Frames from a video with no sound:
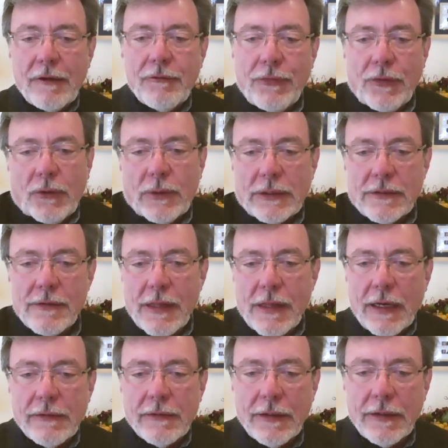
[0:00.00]
that
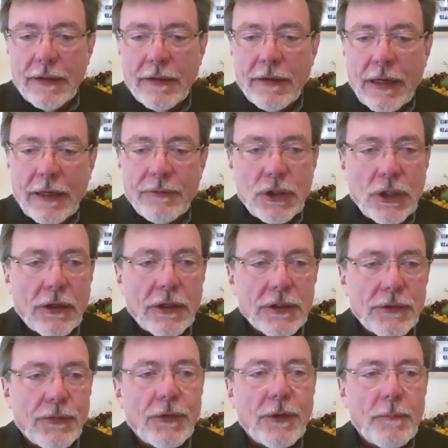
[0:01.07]
influence that I've
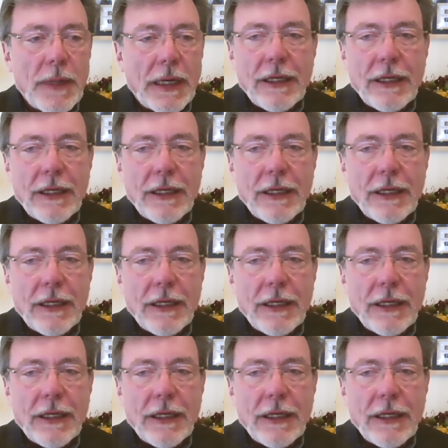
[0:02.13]
cherished